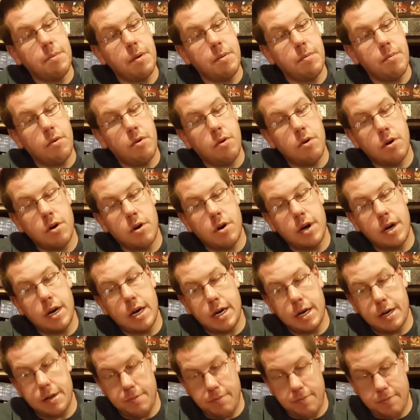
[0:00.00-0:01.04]
What does add a
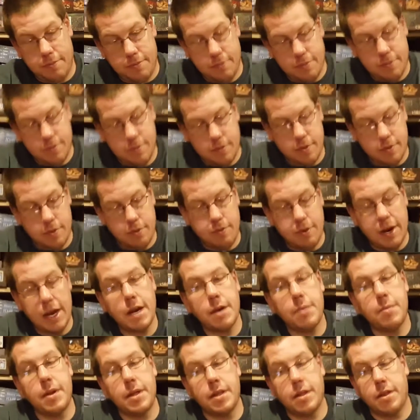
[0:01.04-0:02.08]
bit more
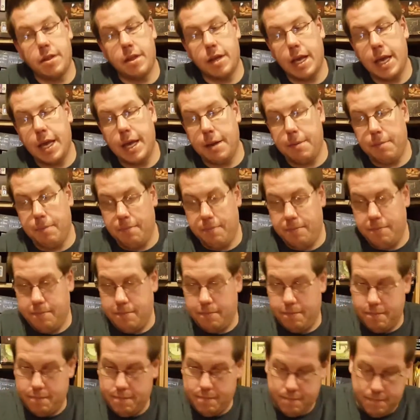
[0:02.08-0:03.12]
randomness
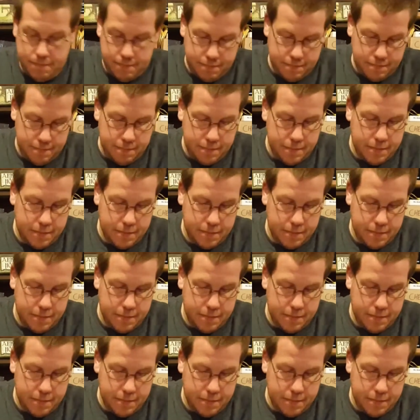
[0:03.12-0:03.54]
to the game.